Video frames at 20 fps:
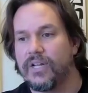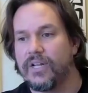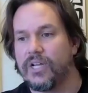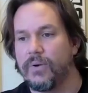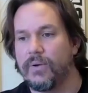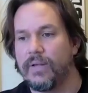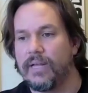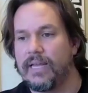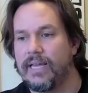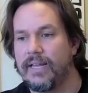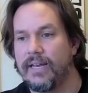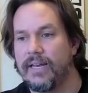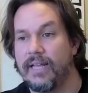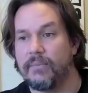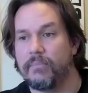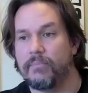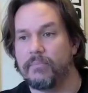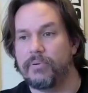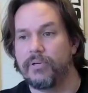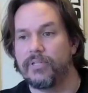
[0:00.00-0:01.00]
go ahead
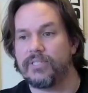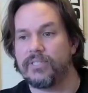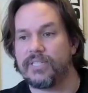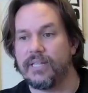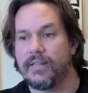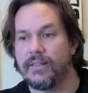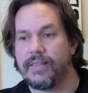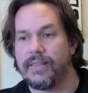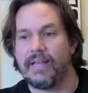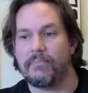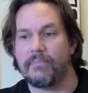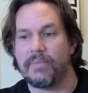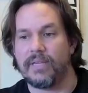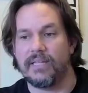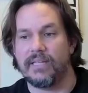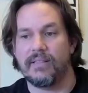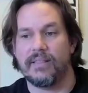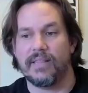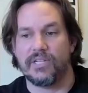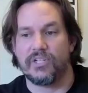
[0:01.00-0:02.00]
and put them
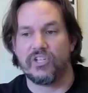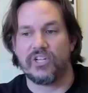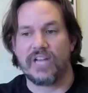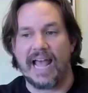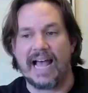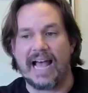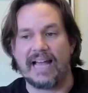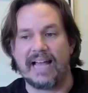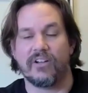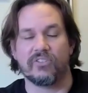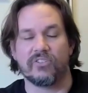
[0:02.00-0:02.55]
in the chat.